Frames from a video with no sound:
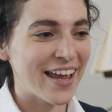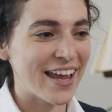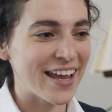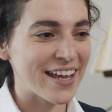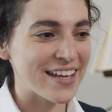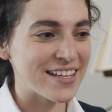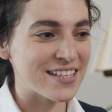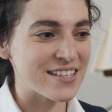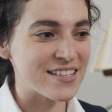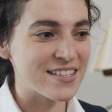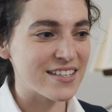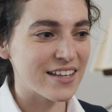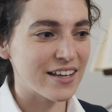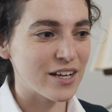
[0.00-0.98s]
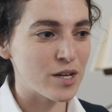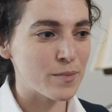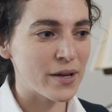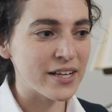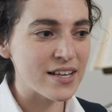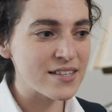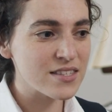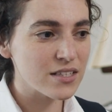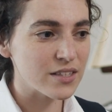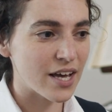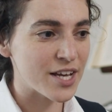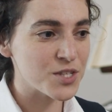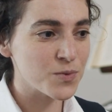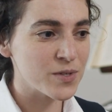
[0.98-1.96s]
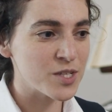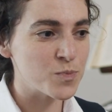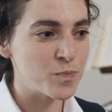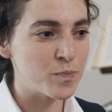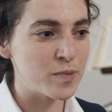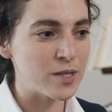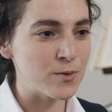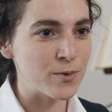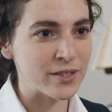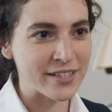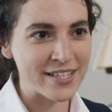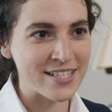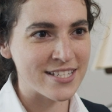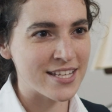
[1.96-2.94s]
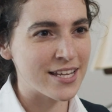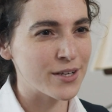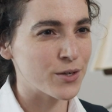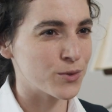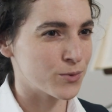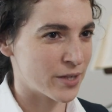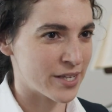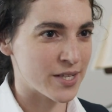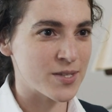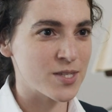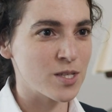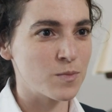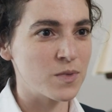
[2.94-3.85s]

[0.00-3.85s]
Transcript: And I guess the last one is be willing to take a risk,